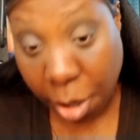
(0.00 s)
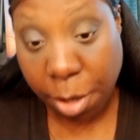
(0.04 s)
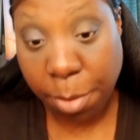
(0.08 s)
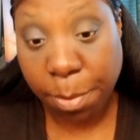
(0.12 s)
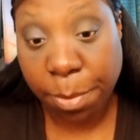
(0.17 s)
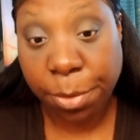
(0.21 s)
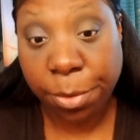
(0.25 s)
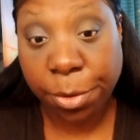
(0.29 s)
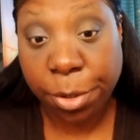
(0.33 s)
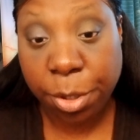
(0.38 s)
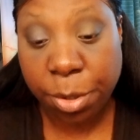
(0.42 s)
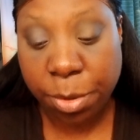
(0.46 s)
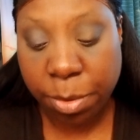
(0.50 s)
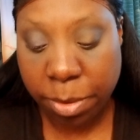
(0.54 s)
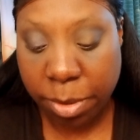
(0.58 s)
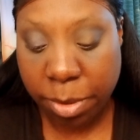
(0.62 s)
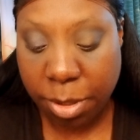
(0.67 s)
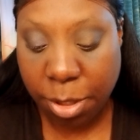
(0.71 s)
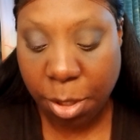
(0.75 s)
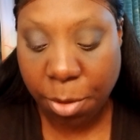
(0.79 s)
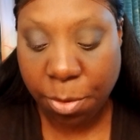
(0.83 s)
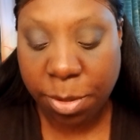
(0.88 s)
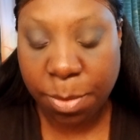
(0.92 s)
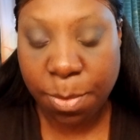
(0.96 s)
Brew. So
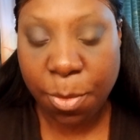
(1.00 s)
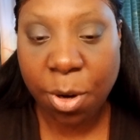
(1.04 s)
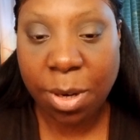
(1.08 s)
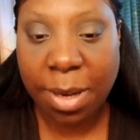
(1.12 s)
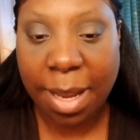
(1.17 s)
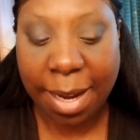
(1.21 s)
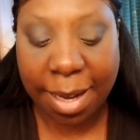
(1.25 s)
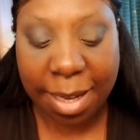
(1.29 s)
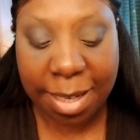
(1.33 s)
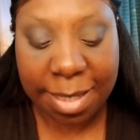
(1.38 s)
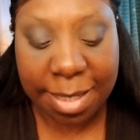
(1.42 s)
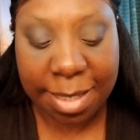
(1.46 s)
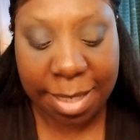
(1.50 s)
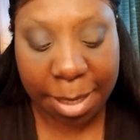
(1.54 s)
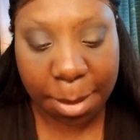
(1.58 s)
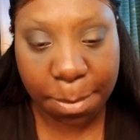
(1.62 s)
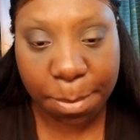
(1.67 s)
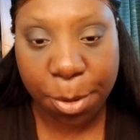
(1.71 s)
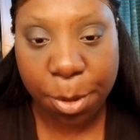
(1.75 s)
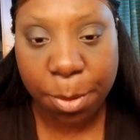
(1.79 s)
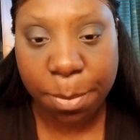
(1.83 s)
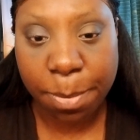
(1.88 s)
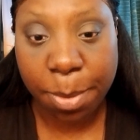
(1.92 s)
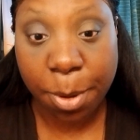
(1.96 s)
it's more like a deeper
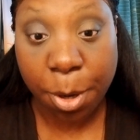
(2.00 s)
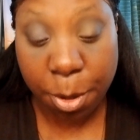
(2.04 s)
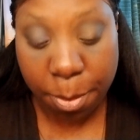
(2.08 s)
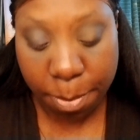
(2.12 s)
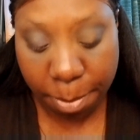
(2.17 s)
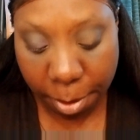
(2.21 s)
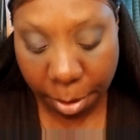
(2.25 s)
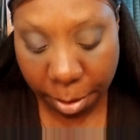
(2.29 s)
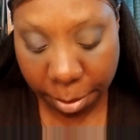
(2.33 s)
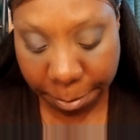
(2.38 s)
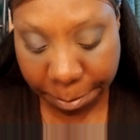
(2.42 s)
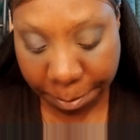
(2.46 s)
purple.